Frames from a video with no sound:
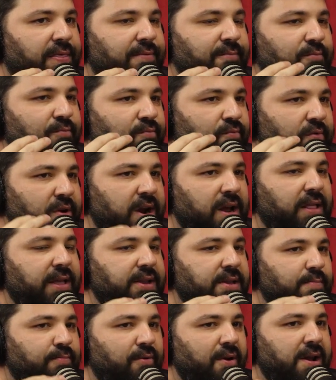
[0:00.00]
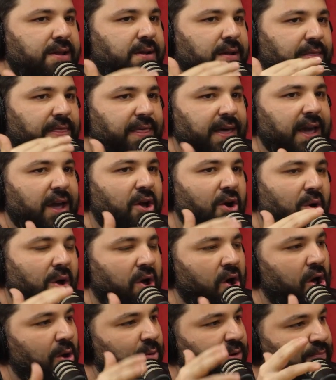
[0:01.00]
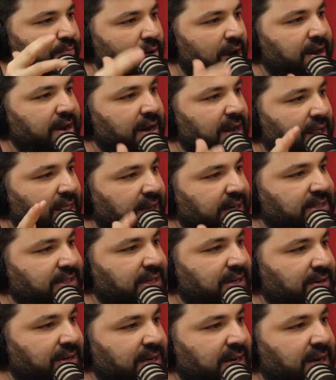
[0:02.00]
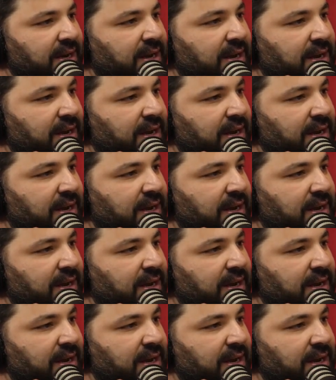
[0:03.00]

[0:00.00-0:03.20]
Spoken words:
really depressing thing going on with Brendan Gleeson.